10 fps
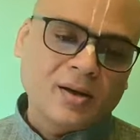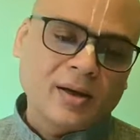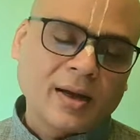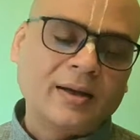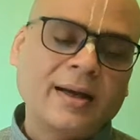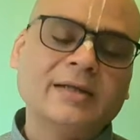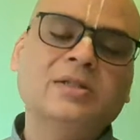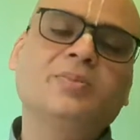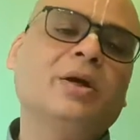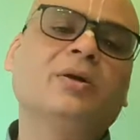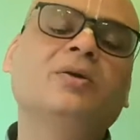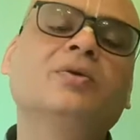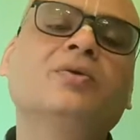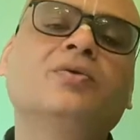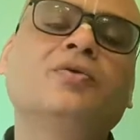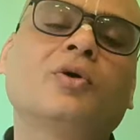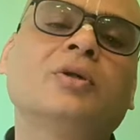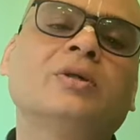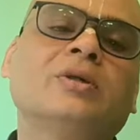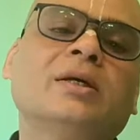enticement for
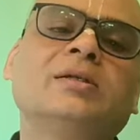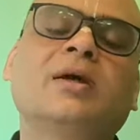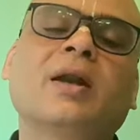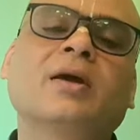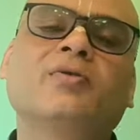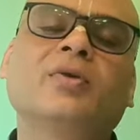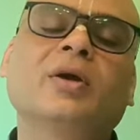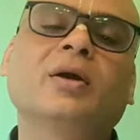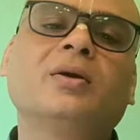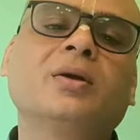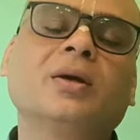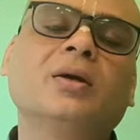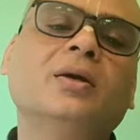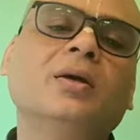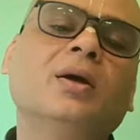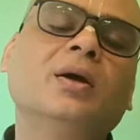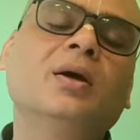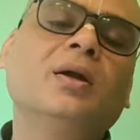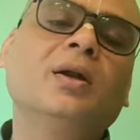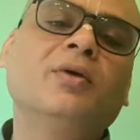the sense gratificatory
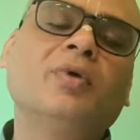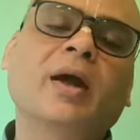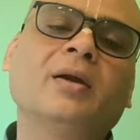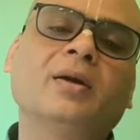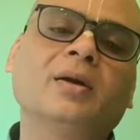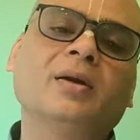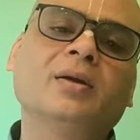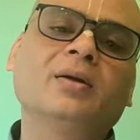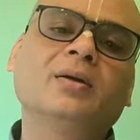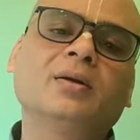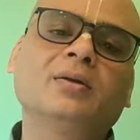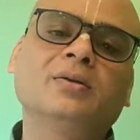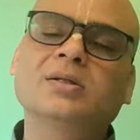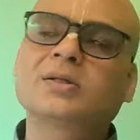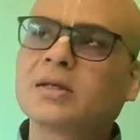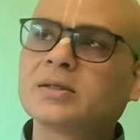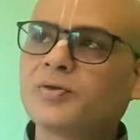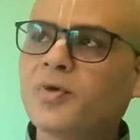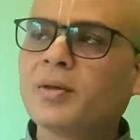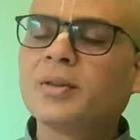living entity, just as
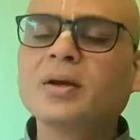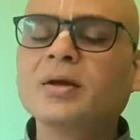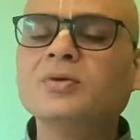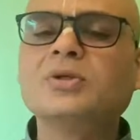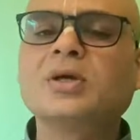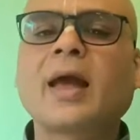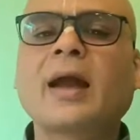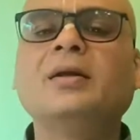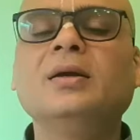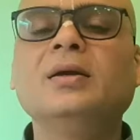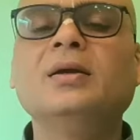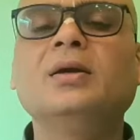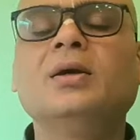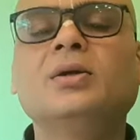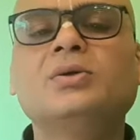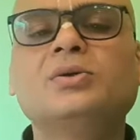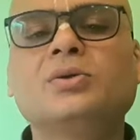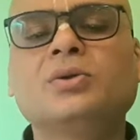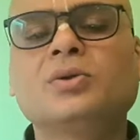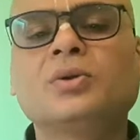a father gives a candy
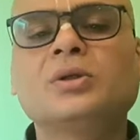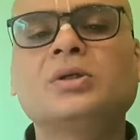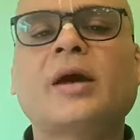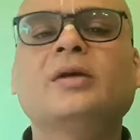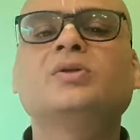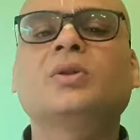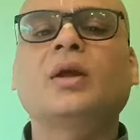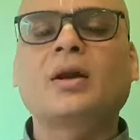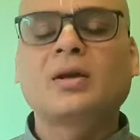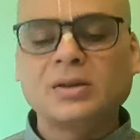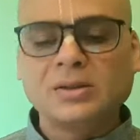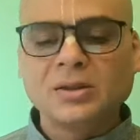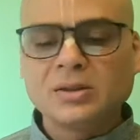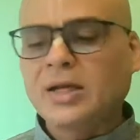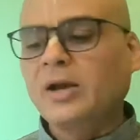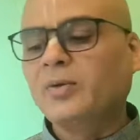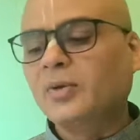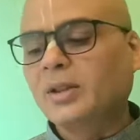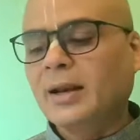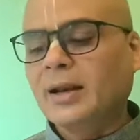to the child, so that at least the child
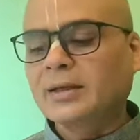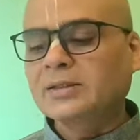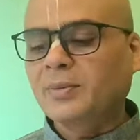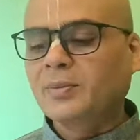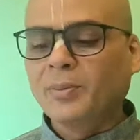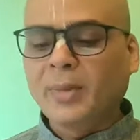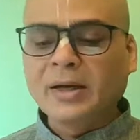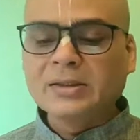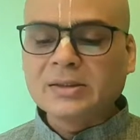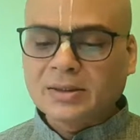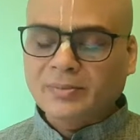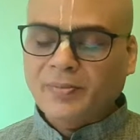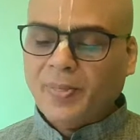will then accept the medicine.